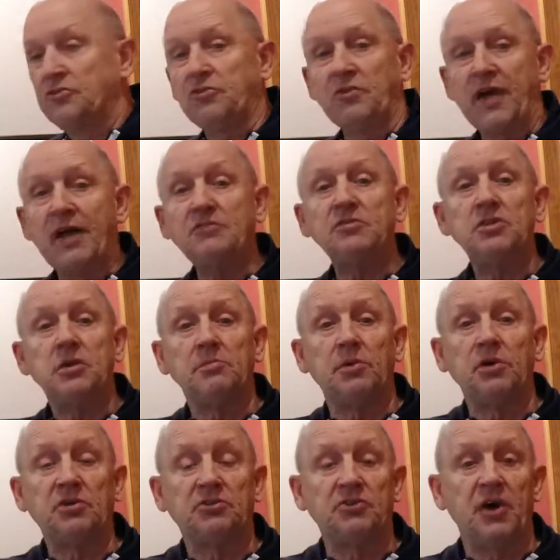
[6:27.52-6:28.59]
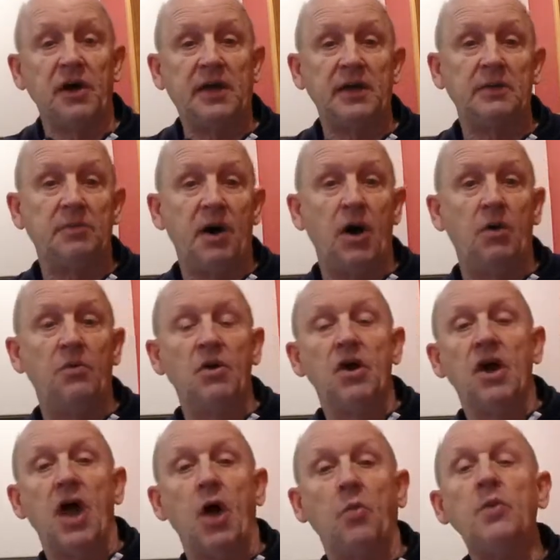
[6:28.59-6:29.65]
so that's what your book is talking about,
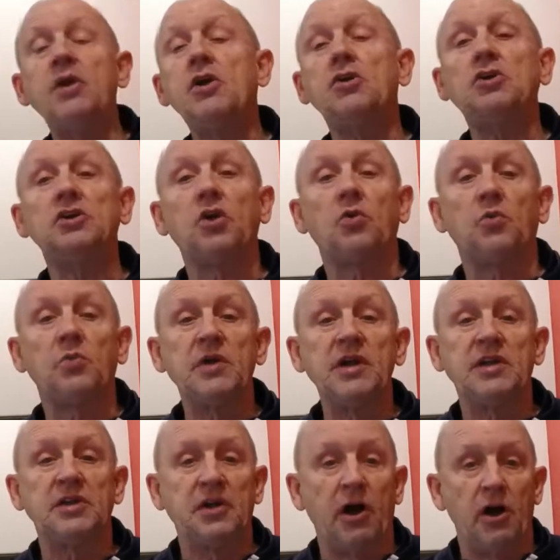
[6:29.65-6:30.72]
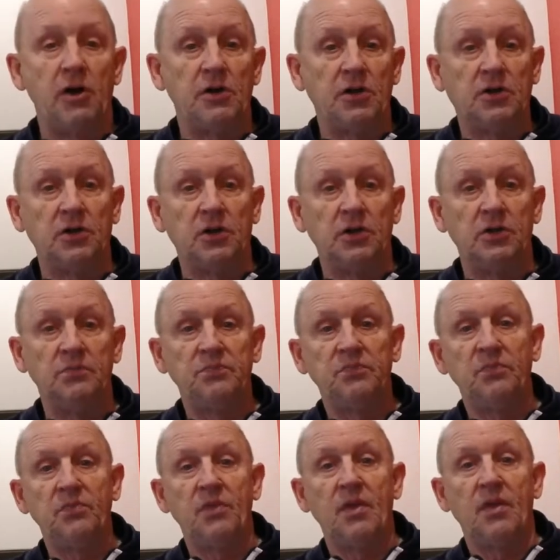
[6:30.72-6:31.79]
and we are going to read an article
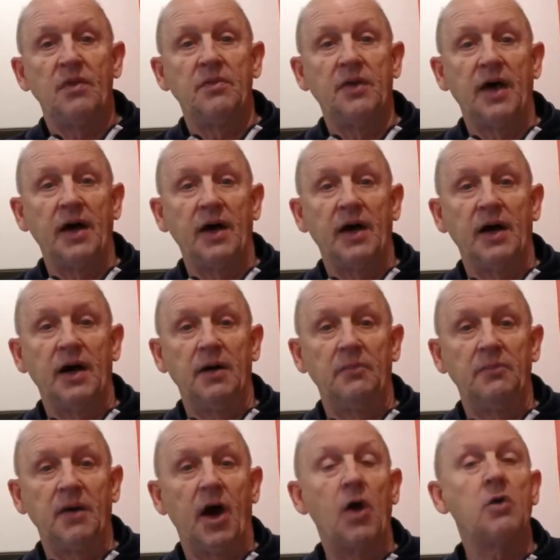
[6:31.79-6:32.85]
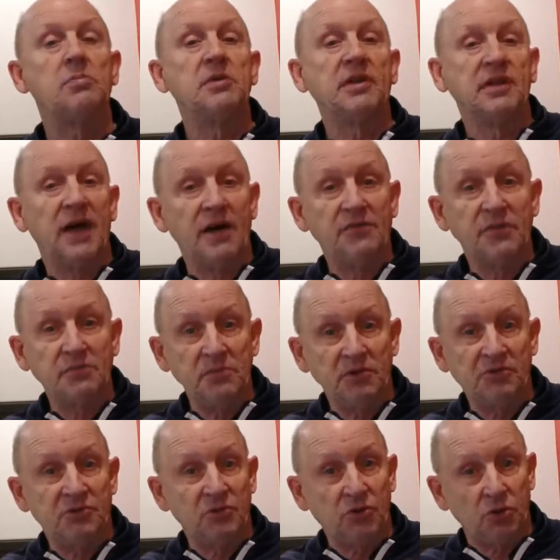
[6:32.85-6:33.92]
that our beloved
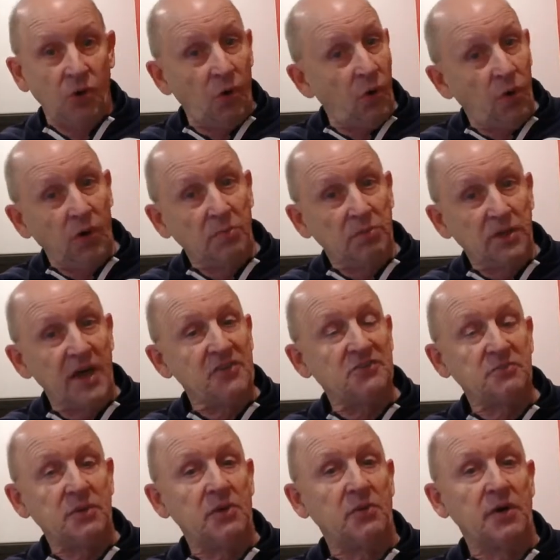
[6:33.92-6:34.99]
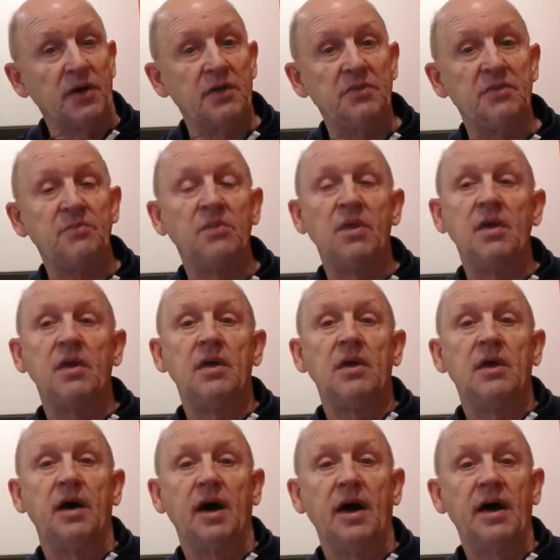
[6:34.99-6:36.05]
Mr. Cole blessed me with
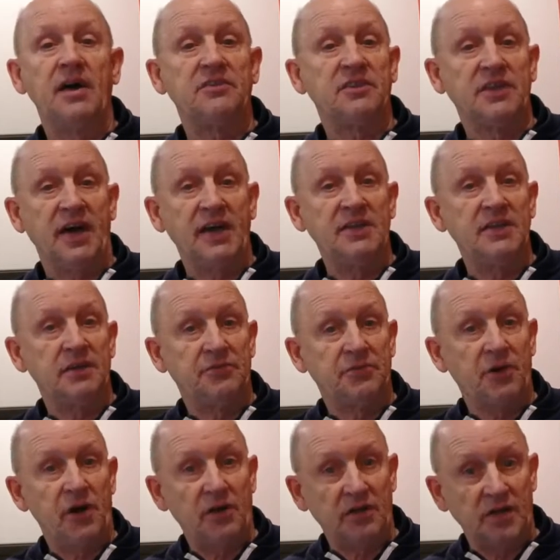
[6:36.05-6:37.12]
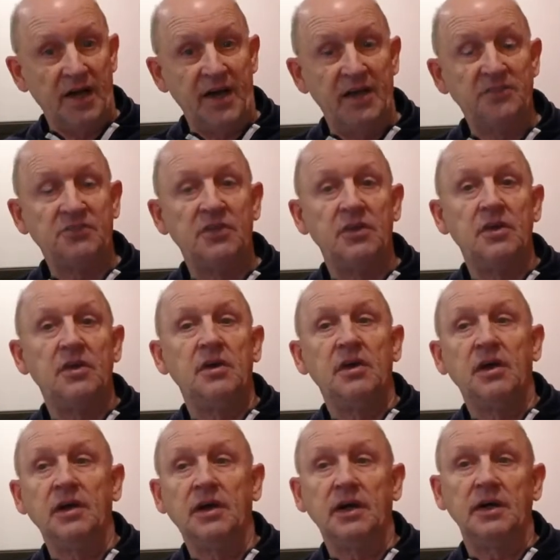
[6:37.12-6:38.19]
as an idea for our class.
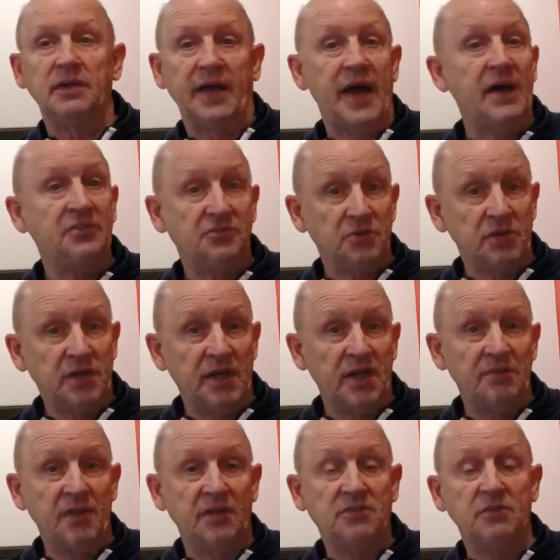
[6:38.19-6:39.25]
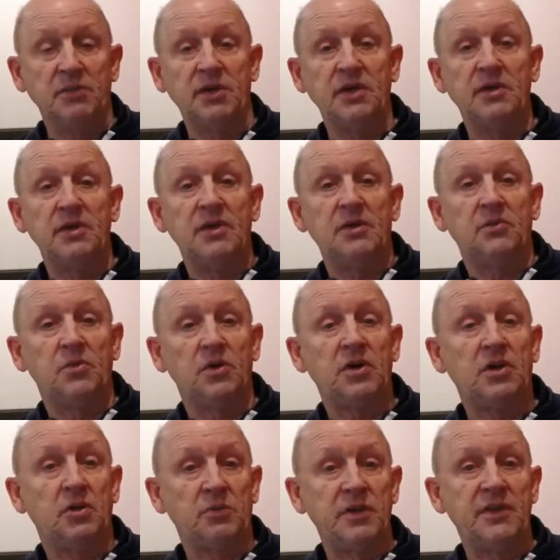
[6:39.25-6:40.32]
Last year he gave that to me. We're
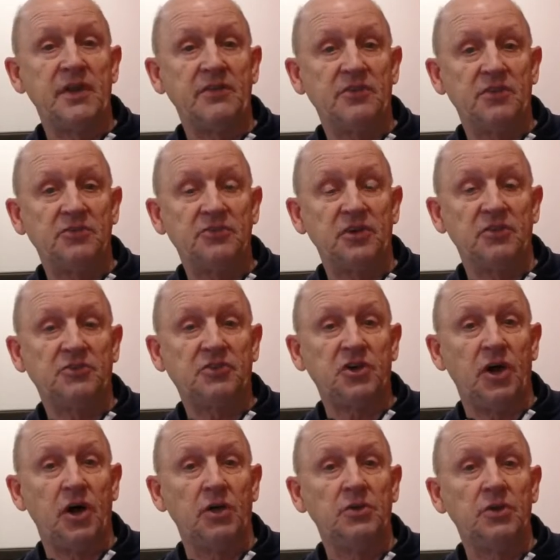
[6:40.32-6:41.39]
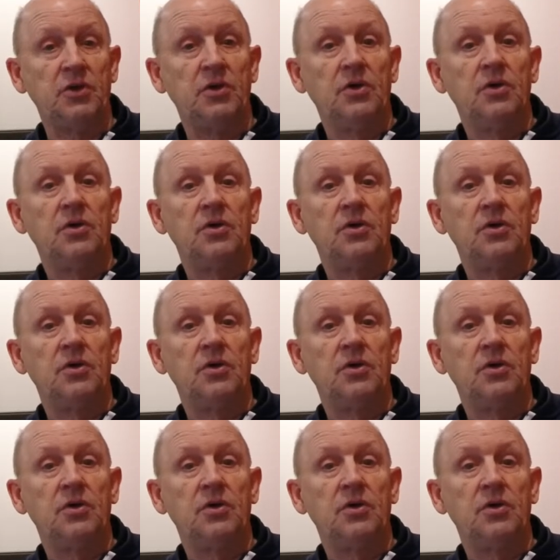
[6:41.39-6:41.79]
going to read that this year. It's called